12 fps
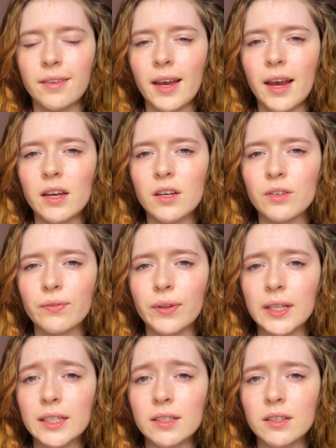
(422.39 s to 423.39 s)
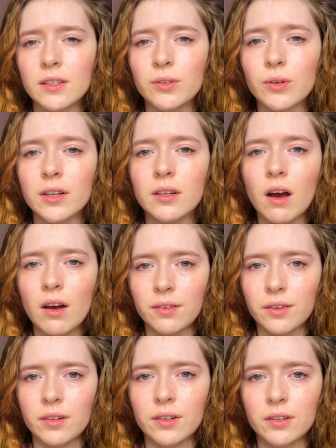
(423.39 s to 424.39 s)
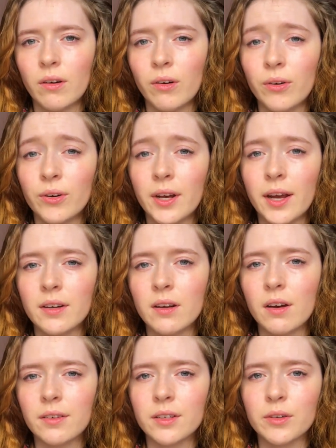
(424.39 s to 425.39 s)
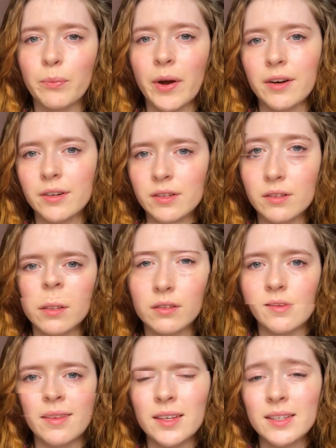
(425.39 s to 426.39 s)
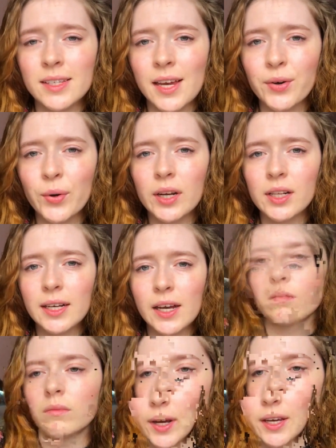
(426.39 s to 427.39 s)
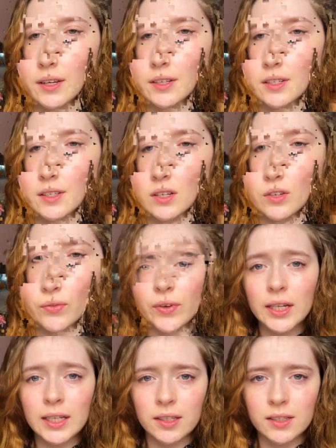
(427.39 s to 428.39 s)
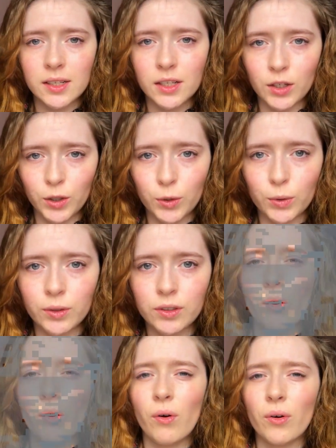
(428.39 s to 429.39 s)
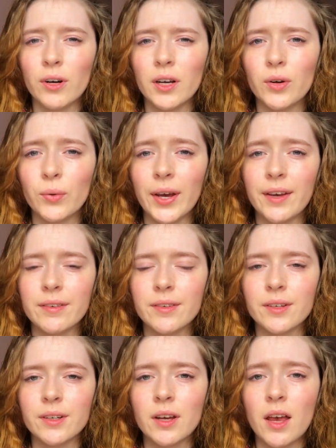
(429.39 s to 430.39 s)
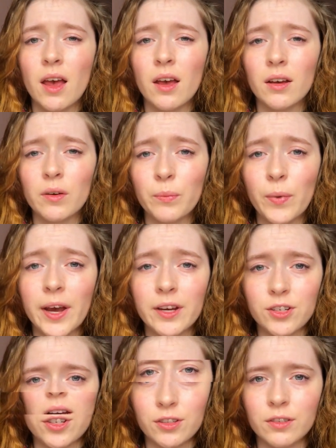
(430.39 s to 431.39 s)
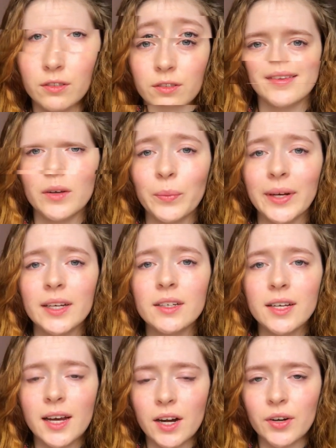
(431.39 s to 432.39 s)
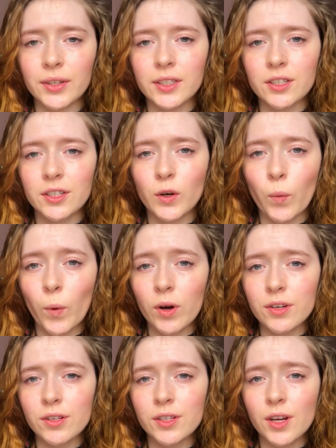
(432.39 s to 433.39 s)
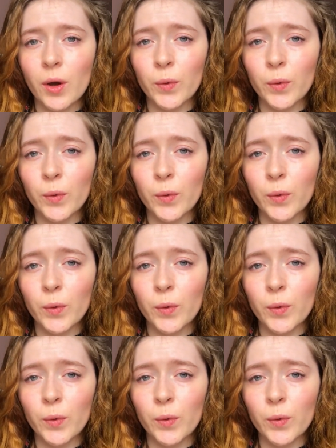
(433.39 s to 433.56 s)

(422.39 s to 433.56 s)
they inflicted to another or another person. The serial awakes feelings in you, or rather compassion. The main character was